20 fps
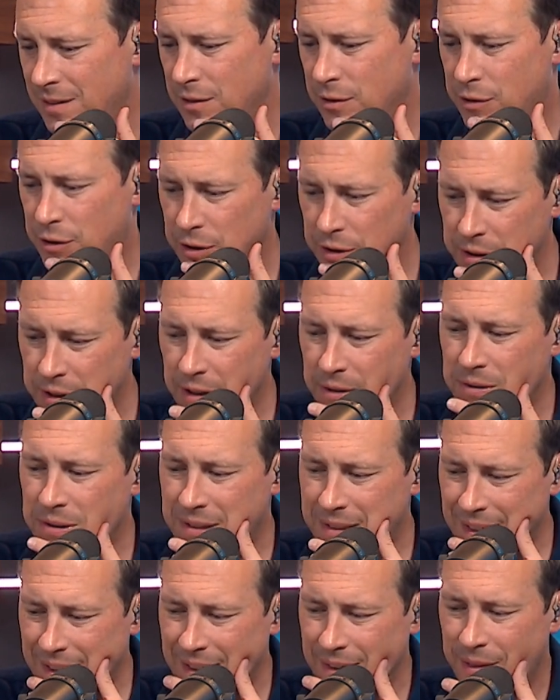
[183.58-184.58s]
Do you
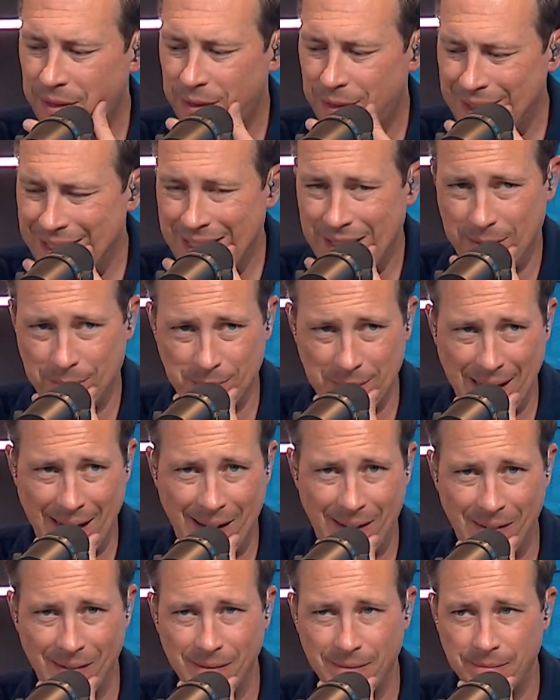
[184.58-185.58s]
see a theme
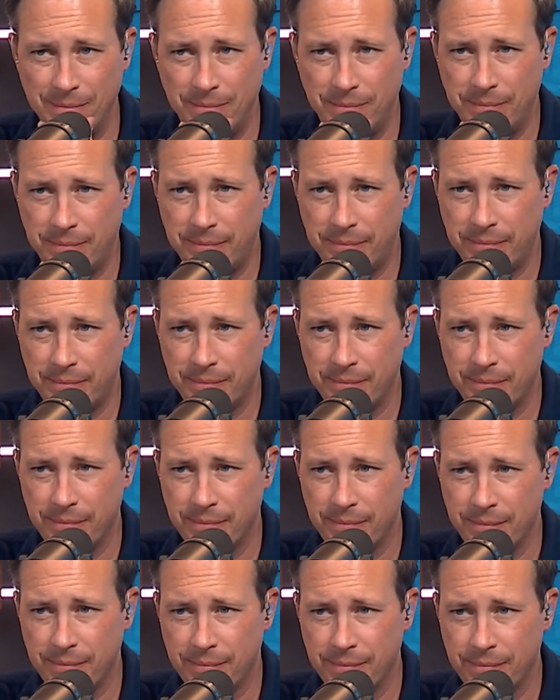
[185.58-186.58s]
now?
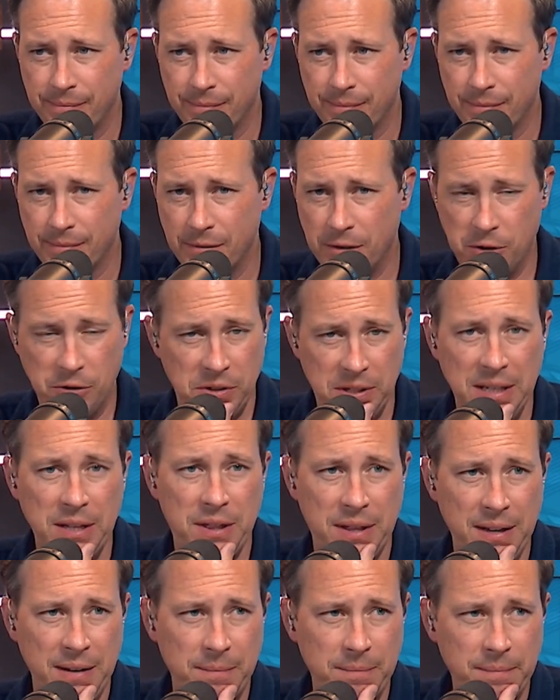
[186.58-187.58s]
Do you see a
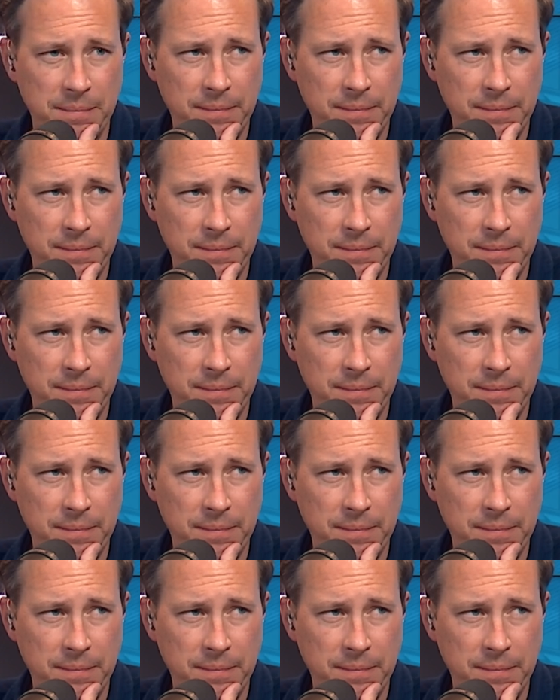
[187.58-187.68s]
theme?